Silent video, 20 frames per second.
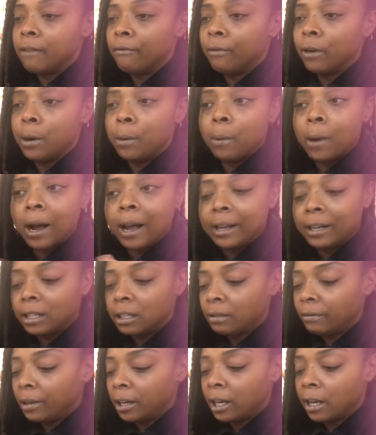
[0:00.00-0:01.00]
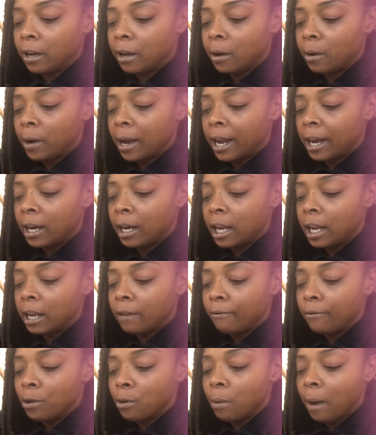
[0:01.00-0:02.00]
Rewind this video, and
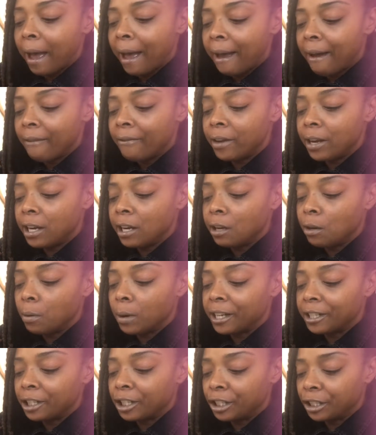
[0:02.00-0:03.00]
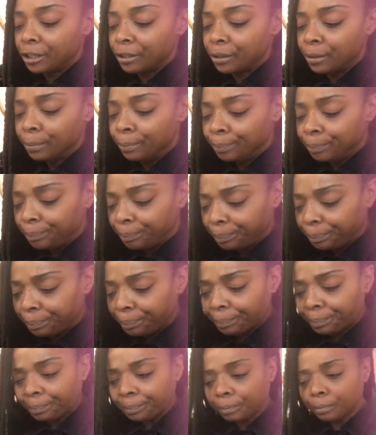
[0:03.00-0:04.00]
if you have any questions,
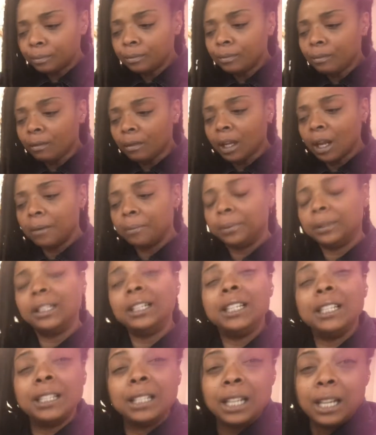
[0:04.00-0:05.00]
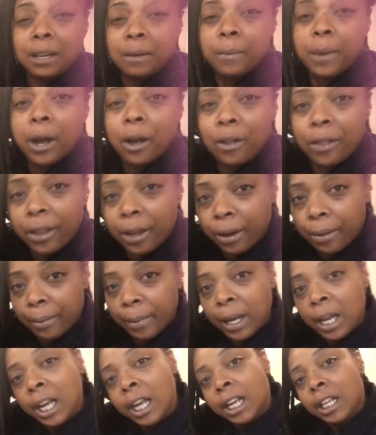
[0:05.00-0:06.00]
please email them
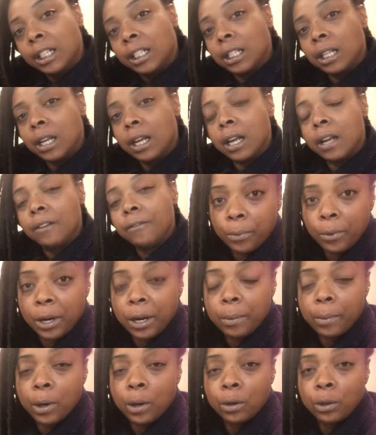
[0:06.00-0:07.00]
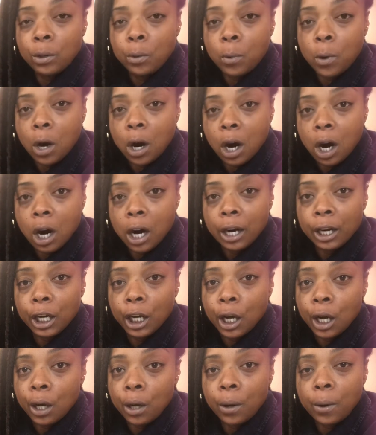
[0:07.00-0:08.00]
to
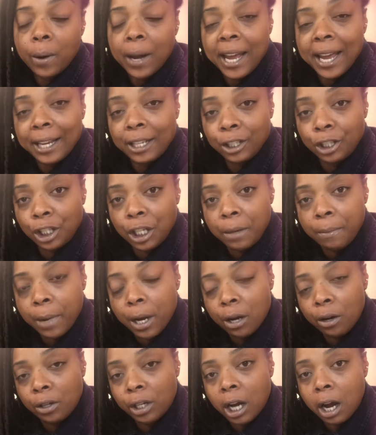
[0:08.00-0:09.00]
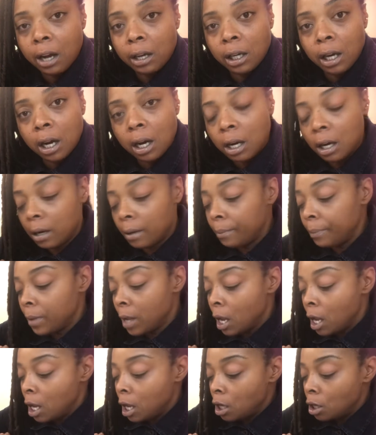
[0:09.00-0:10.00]
PrimoNoirCo@gmail.com.
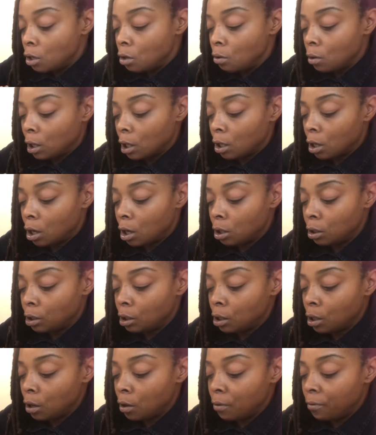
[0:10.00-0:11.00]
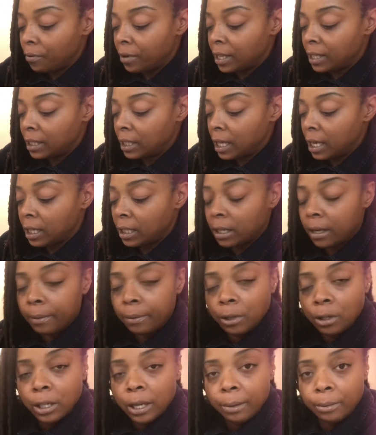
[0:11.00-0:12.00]
You can also visit
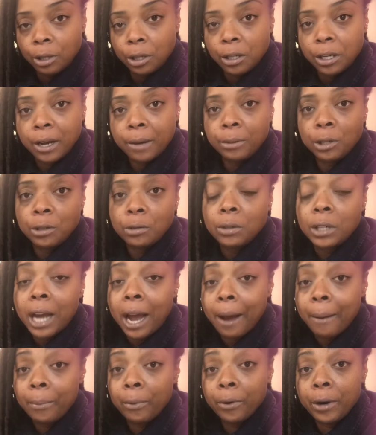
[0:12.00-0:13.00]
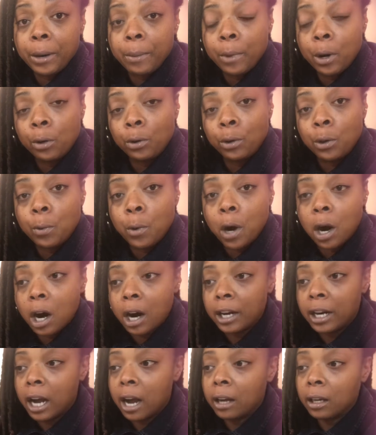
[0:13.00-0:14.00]

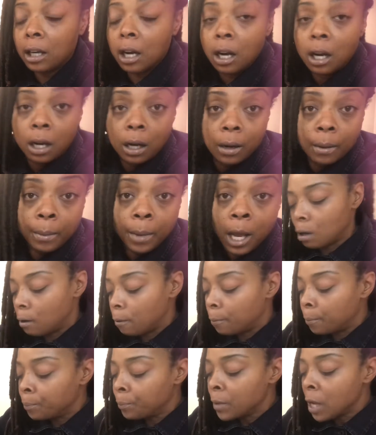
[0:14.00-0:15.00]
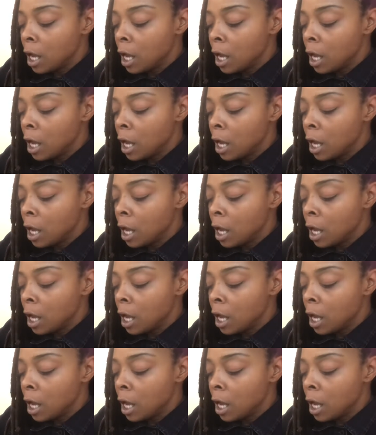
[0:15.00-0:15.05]
www.PrimoNoir.com.